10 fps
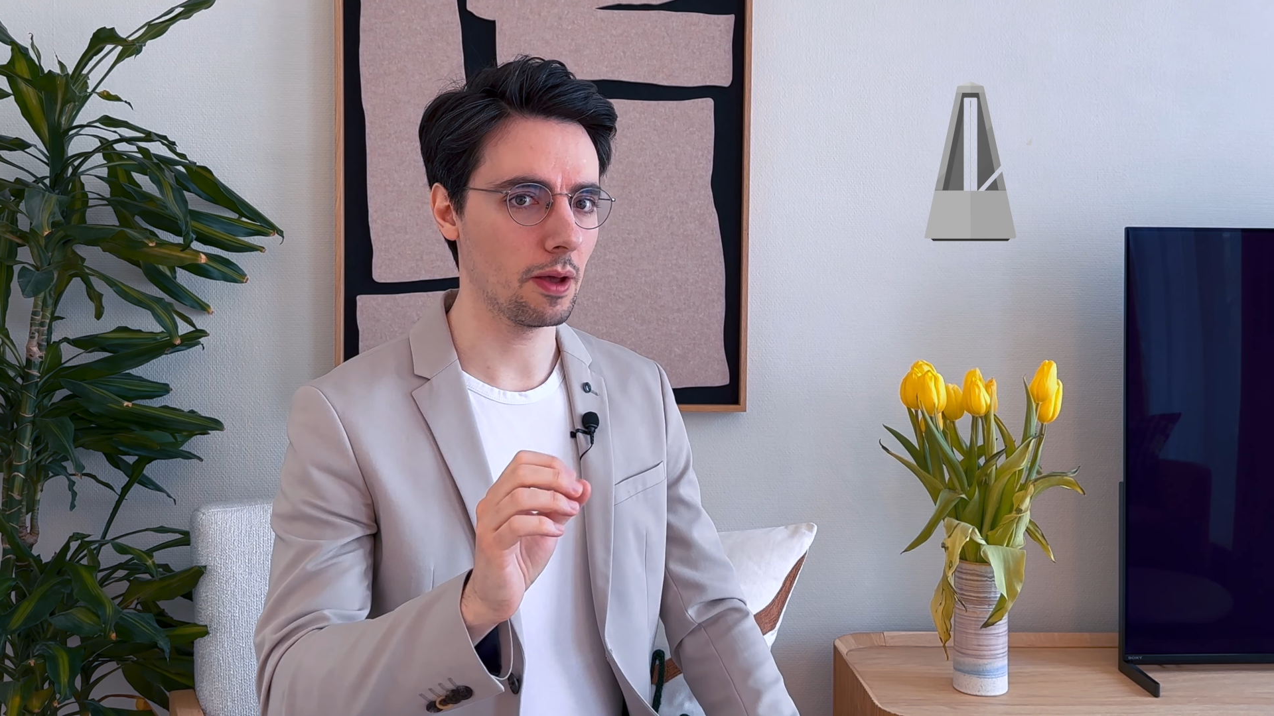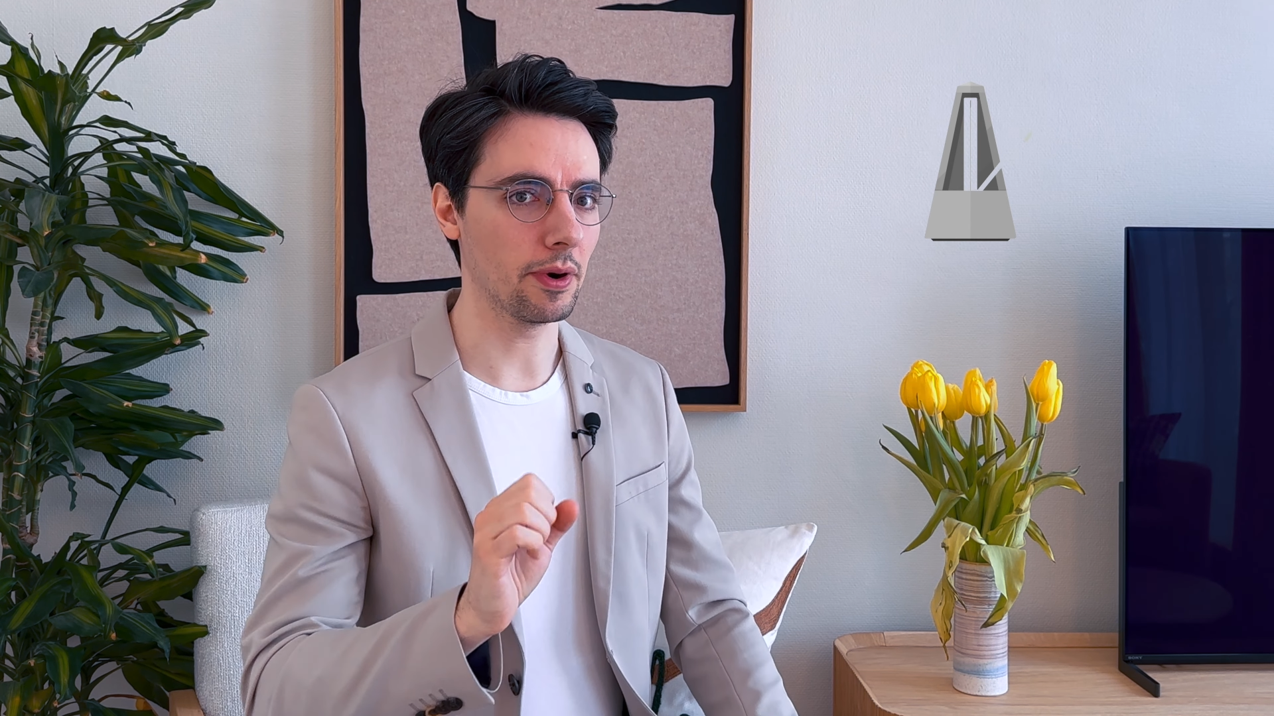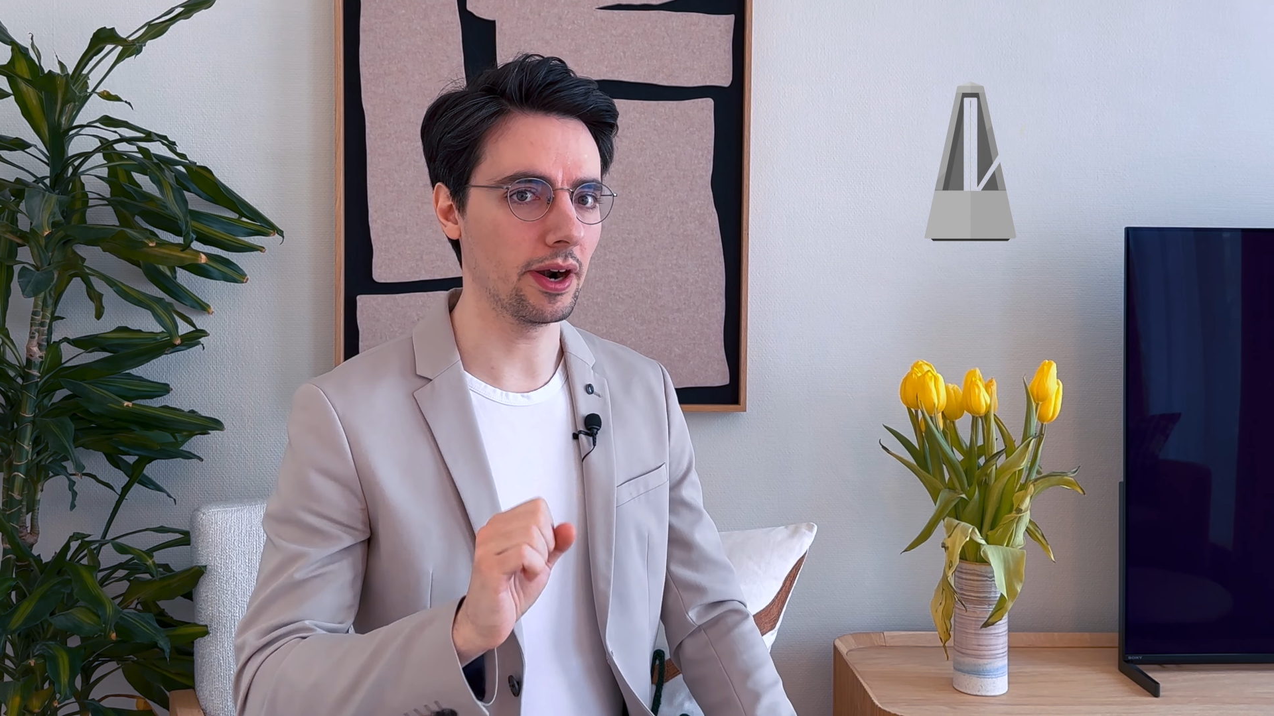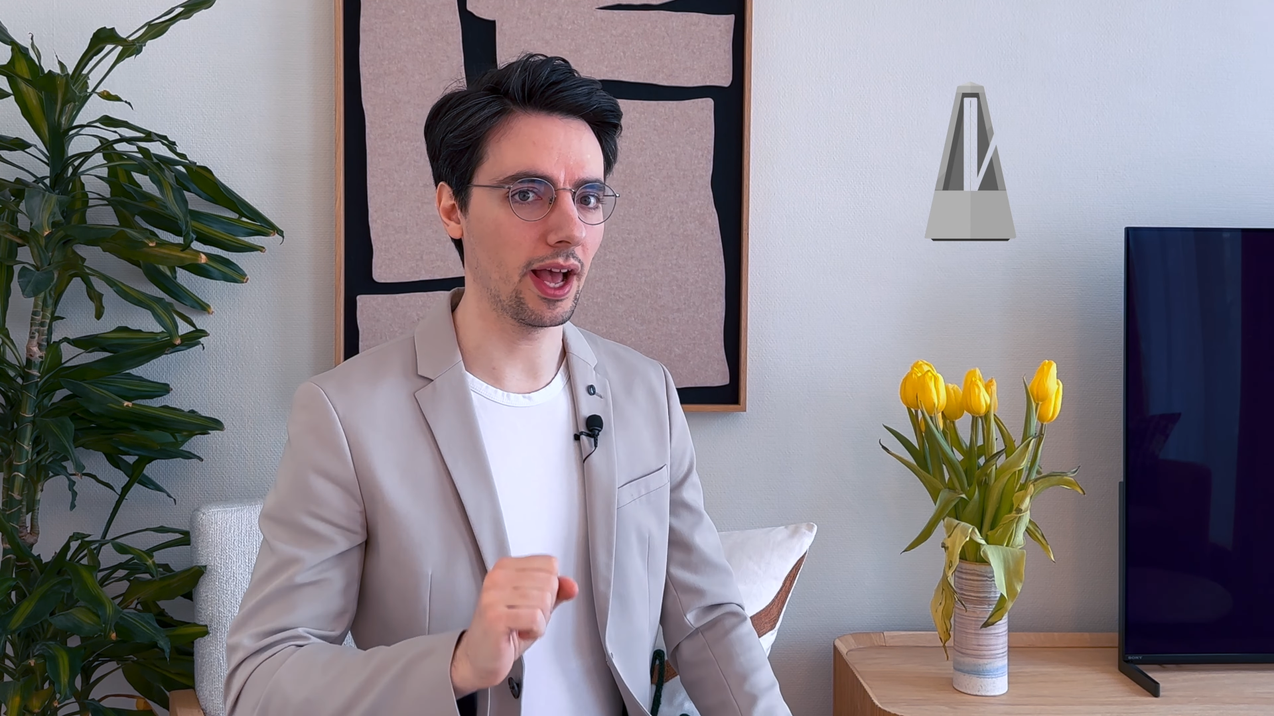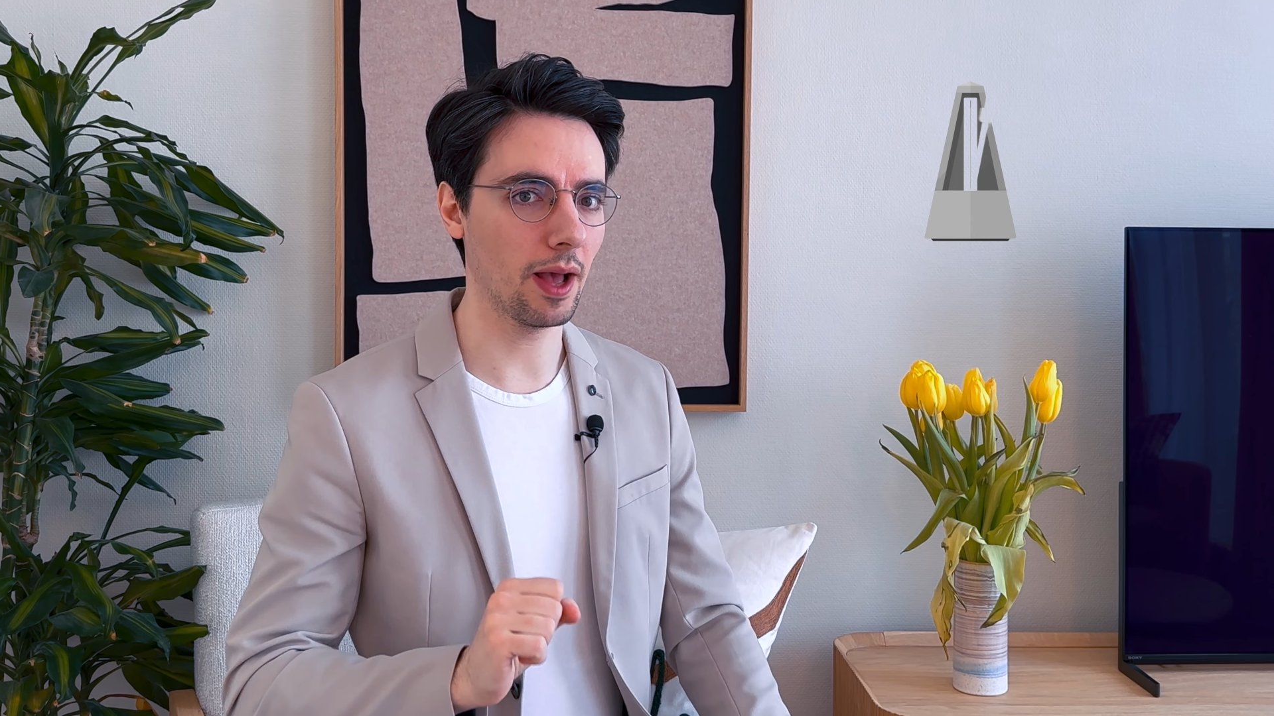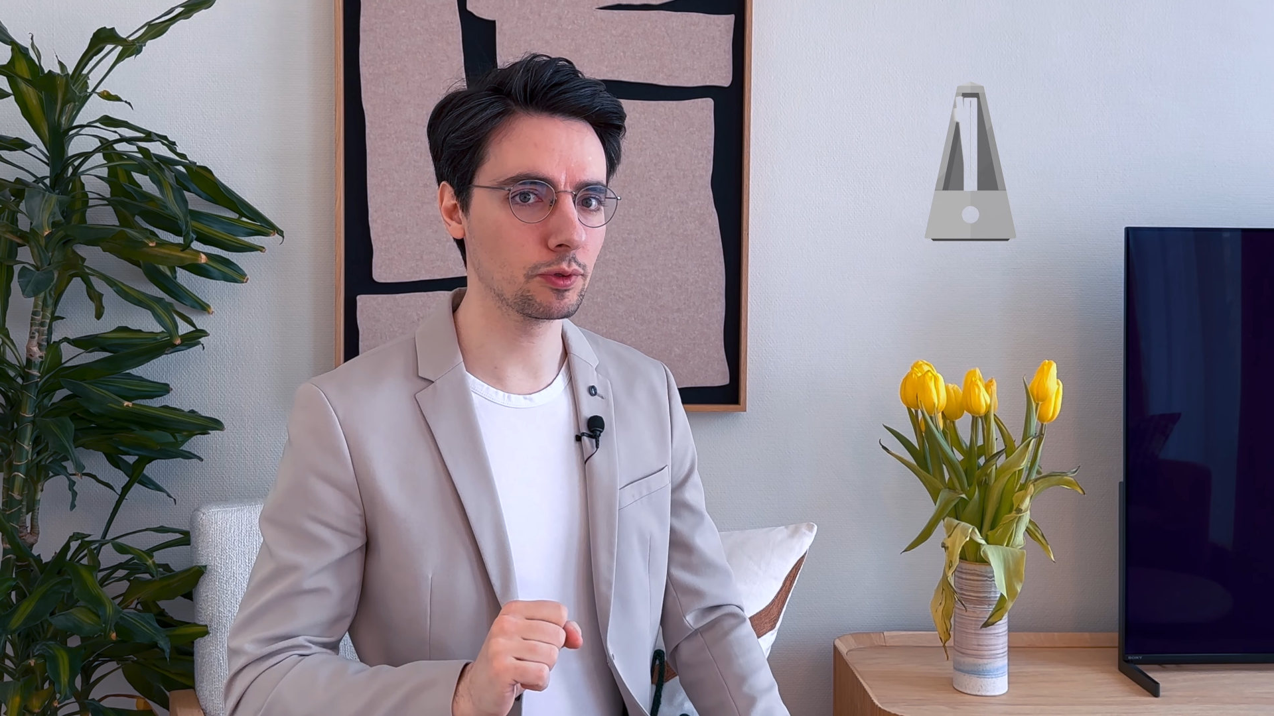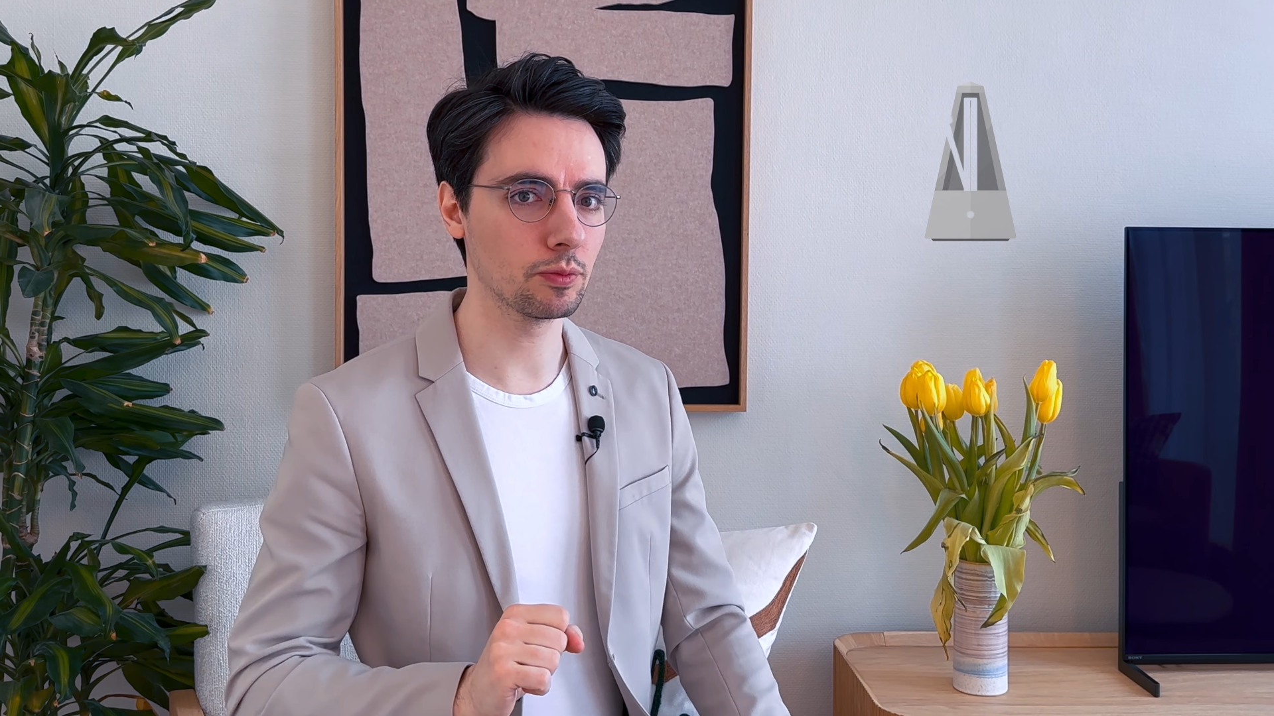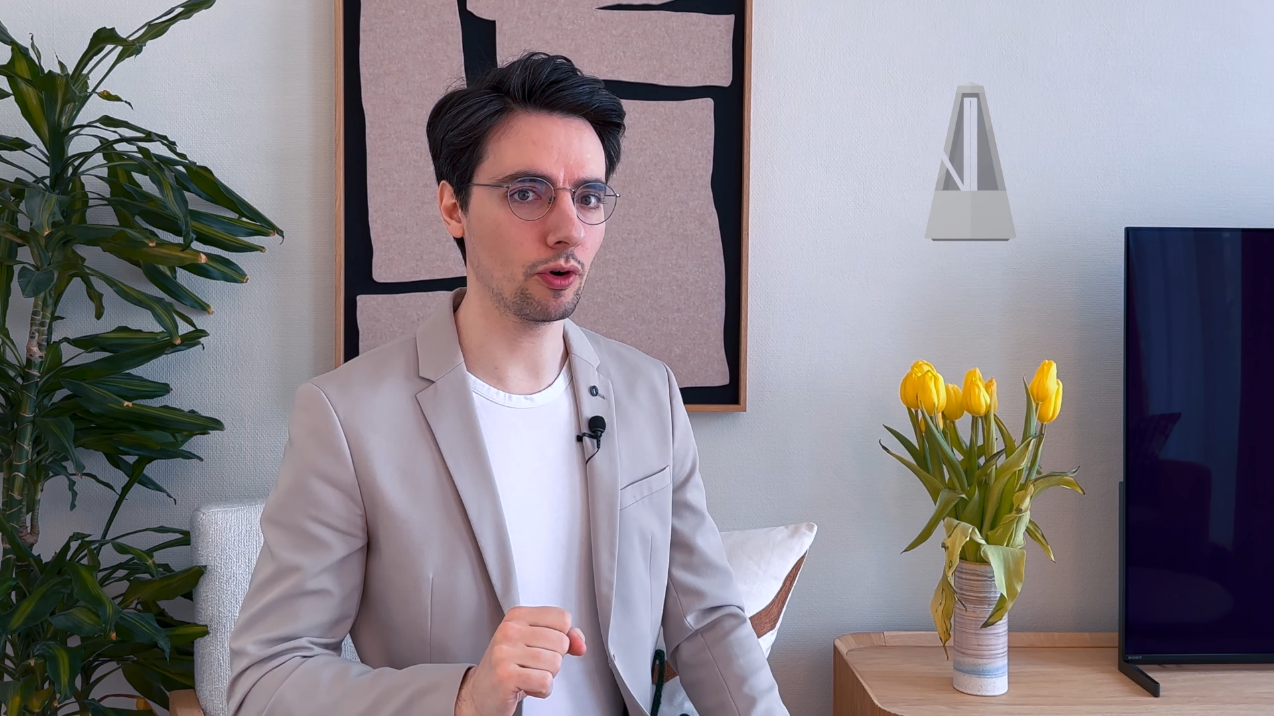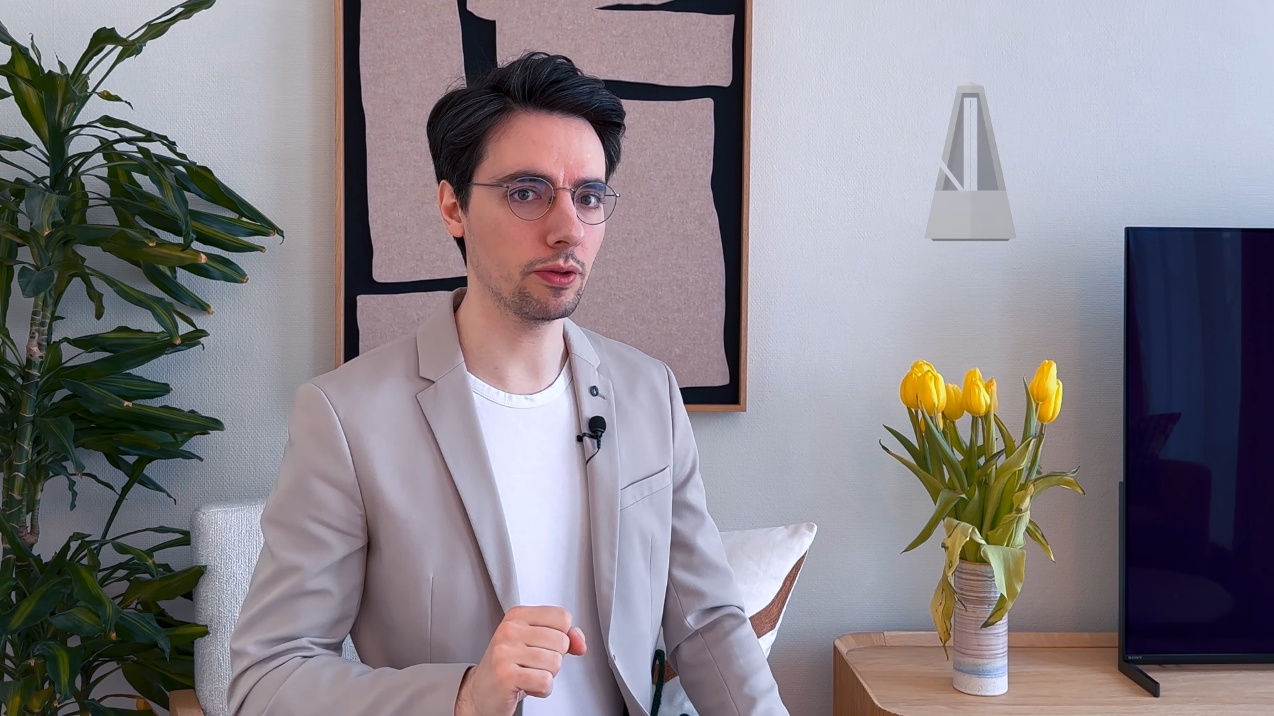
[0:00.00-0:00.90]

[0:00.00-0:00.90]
perhaps more